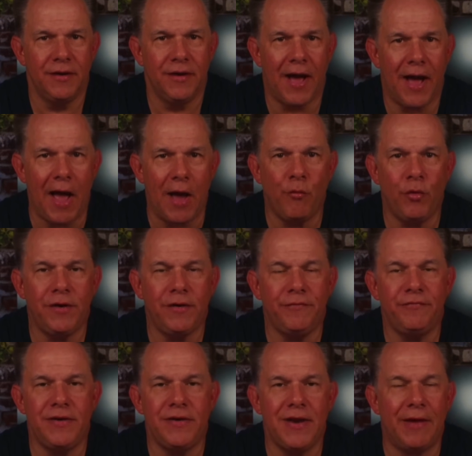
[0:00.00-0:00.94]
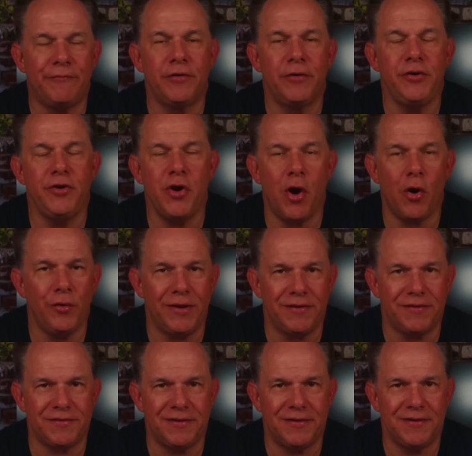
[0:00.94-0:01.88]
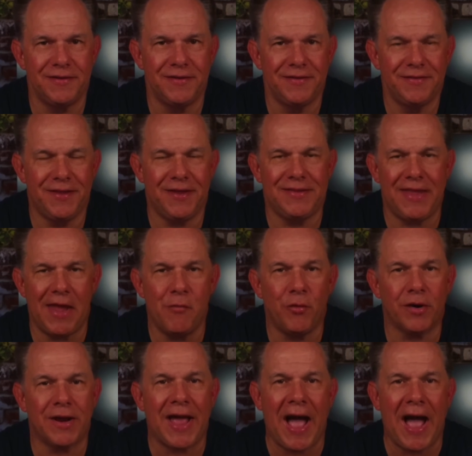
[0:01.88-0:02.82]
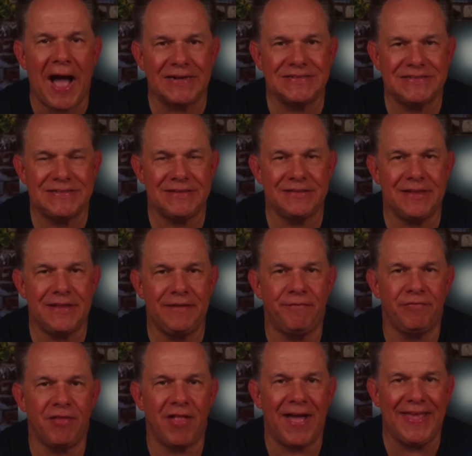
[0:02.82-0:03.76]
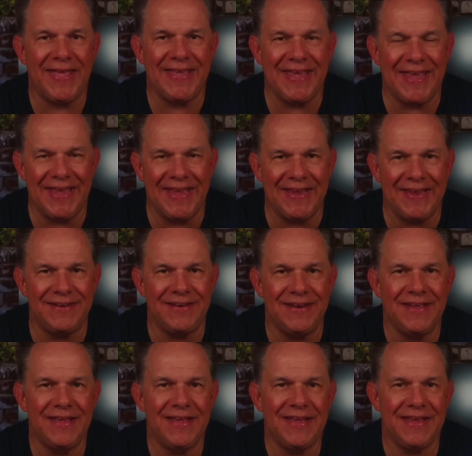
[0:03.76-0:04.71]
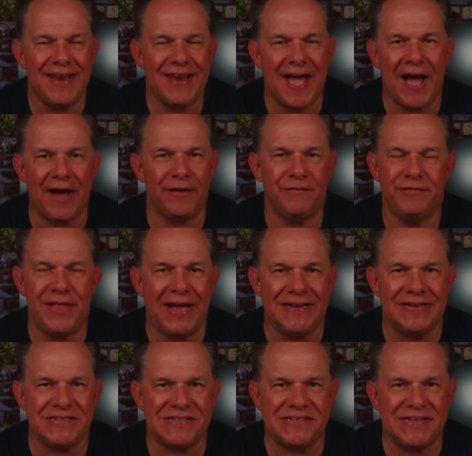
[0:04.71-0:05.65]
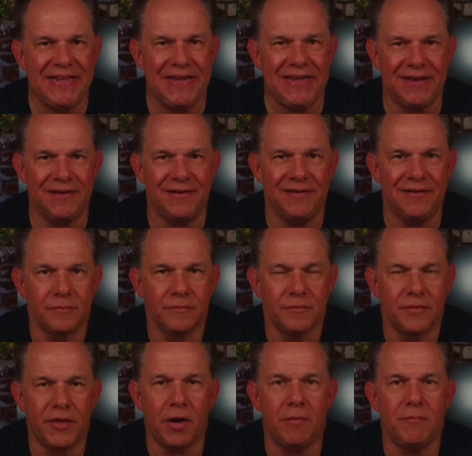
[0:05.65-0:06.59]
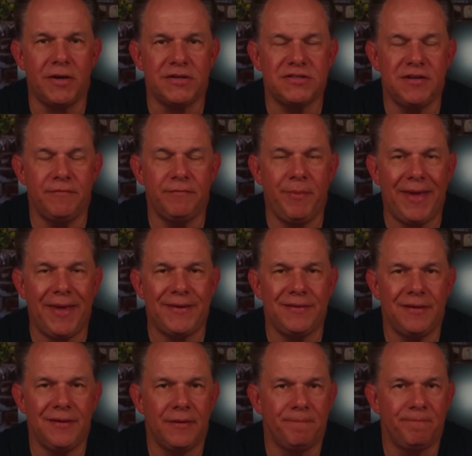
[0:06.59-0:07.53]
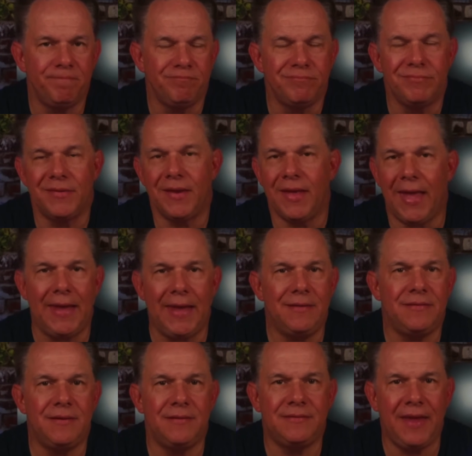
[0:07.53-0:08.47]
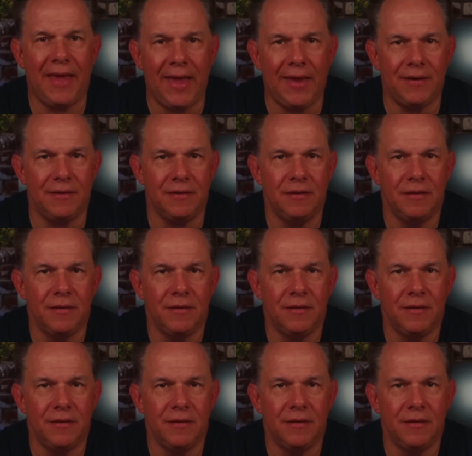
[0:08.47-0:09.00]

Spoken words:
I would have never noticed that they were constantly flying in and out of that scene. There must have been 8 to 10